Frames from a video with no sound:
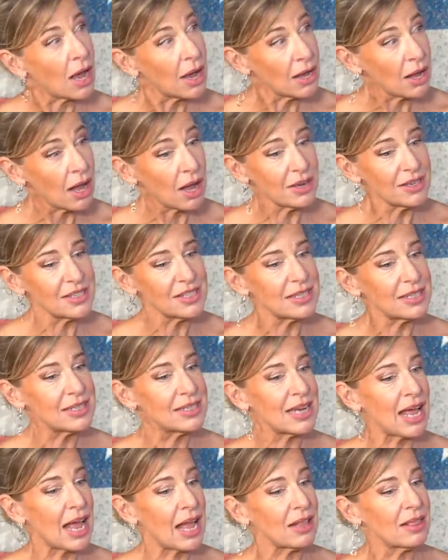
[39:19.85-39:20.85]
I, I
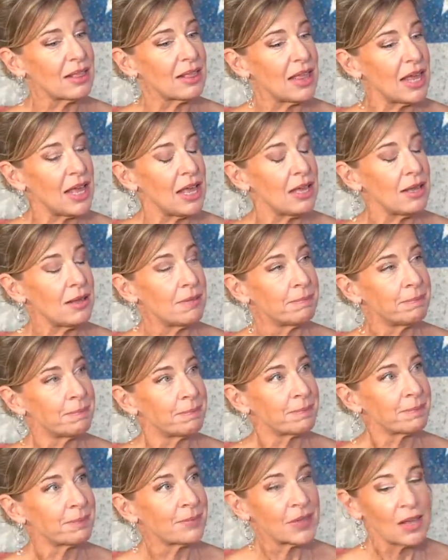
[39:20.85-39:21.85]
understand the
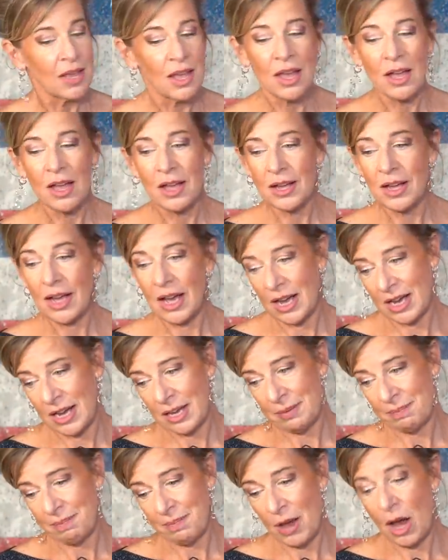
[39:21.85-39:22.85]

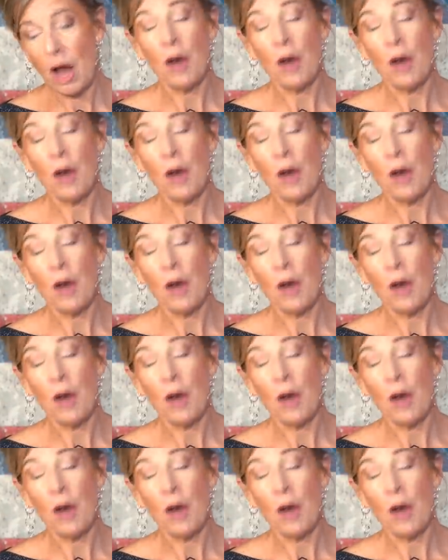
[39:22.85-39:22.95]
um,